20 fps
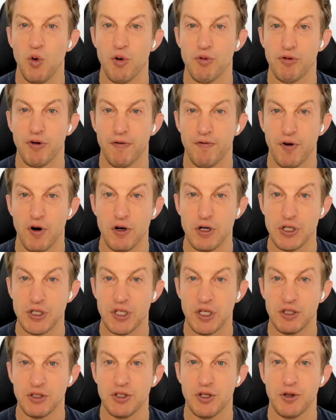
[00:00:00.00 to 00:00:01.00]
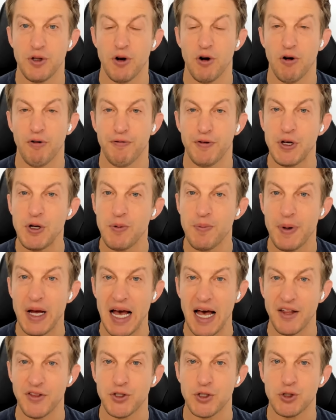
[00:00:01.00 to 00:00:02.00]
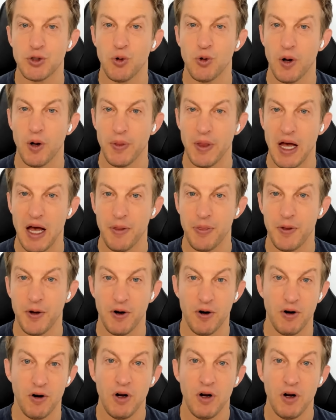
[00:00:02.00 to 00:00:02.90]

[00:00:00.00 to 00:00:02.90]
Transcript: or reversed, and so there are a few paths toward that.